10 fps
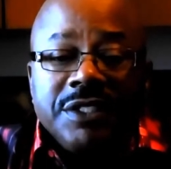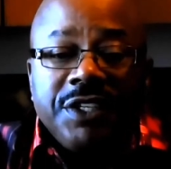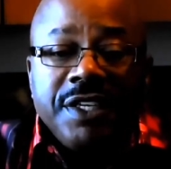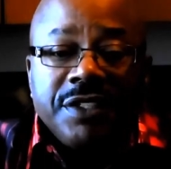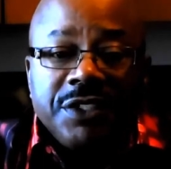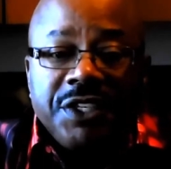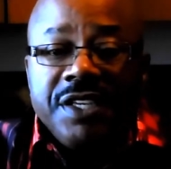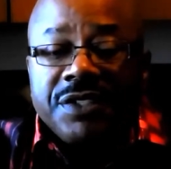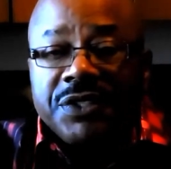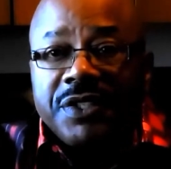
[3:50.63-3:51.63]

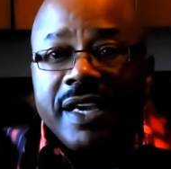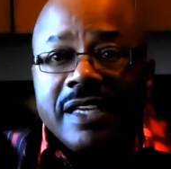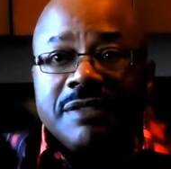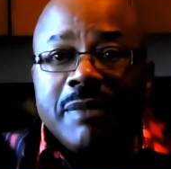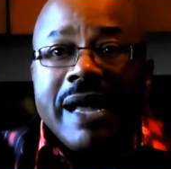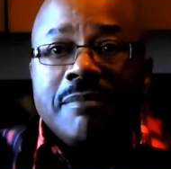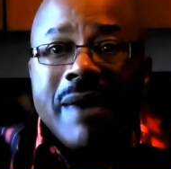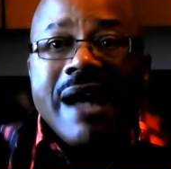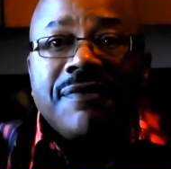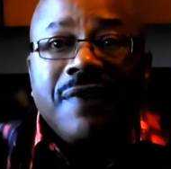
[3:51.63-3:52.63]
Jesus says,
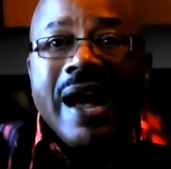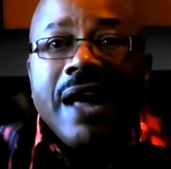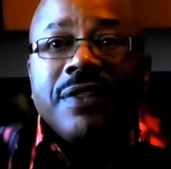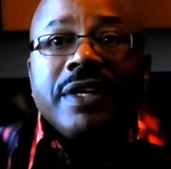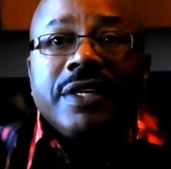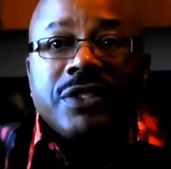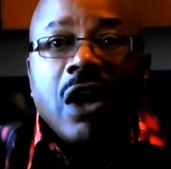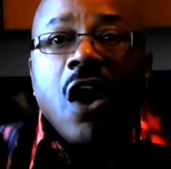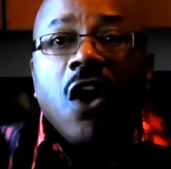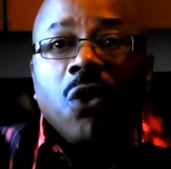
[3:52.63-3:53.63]
my Father
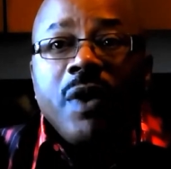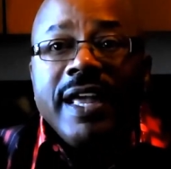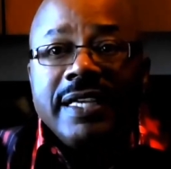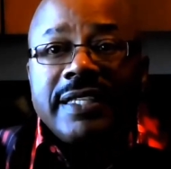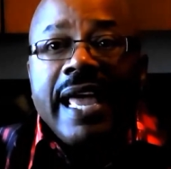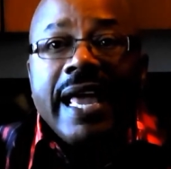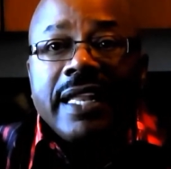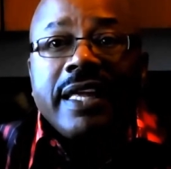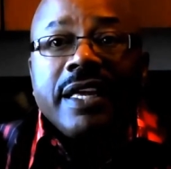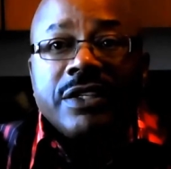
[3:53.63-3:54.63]
is always
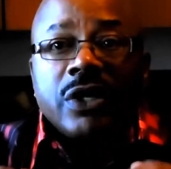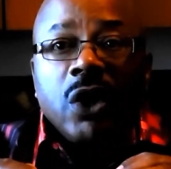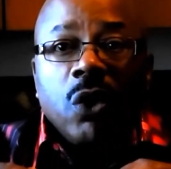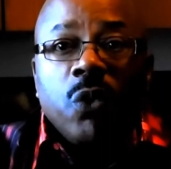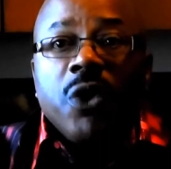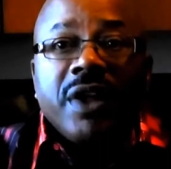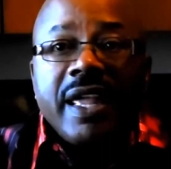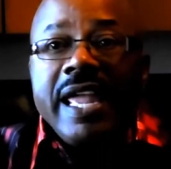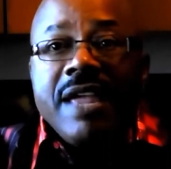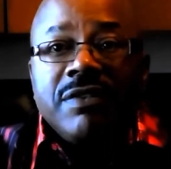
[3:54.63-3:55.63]
at his
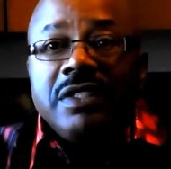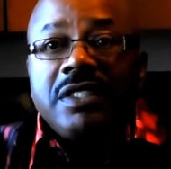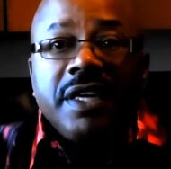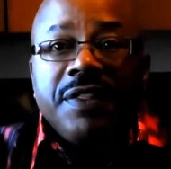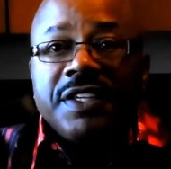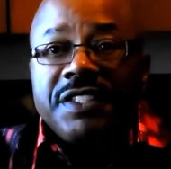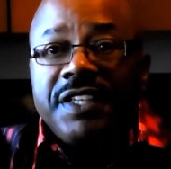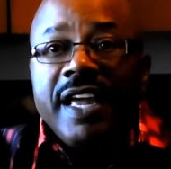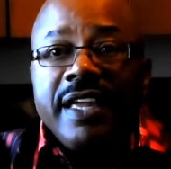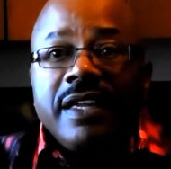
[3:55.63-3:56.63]
work, even to this
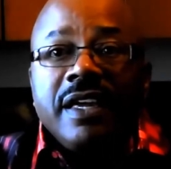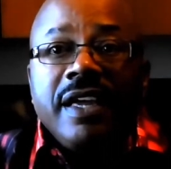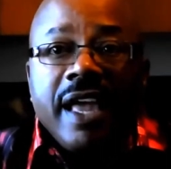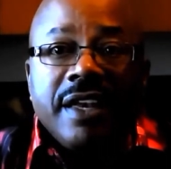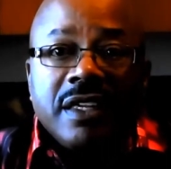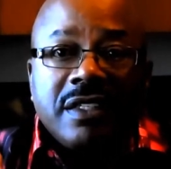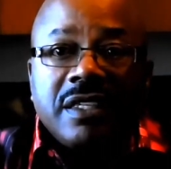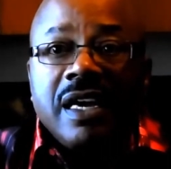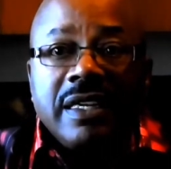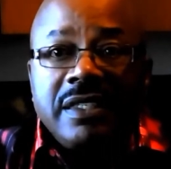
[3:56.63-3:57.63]
day, and the
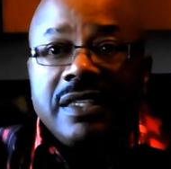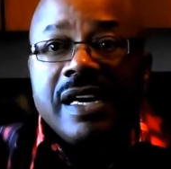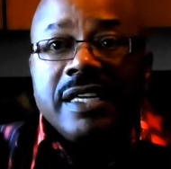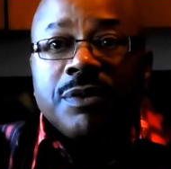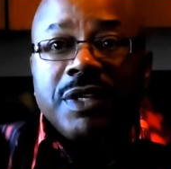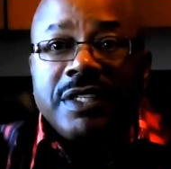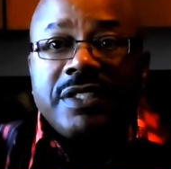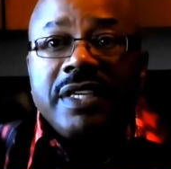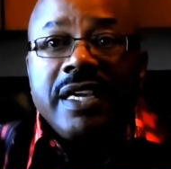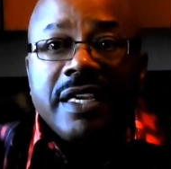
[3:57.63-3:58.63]
Son does what he
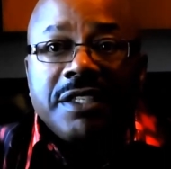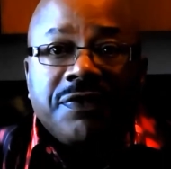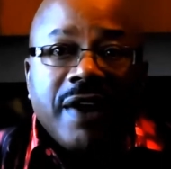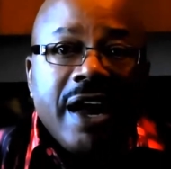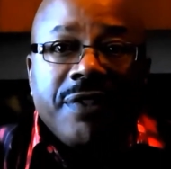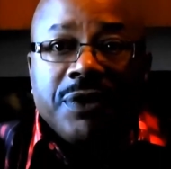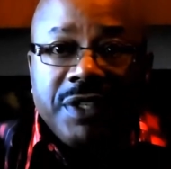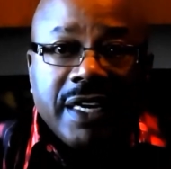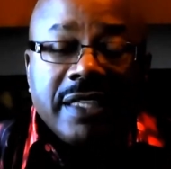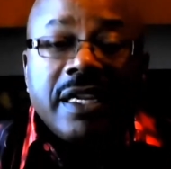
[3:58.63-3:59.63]
sees his Father
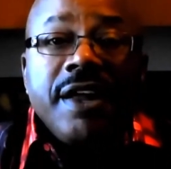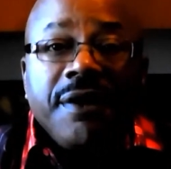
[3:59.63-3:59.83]
does.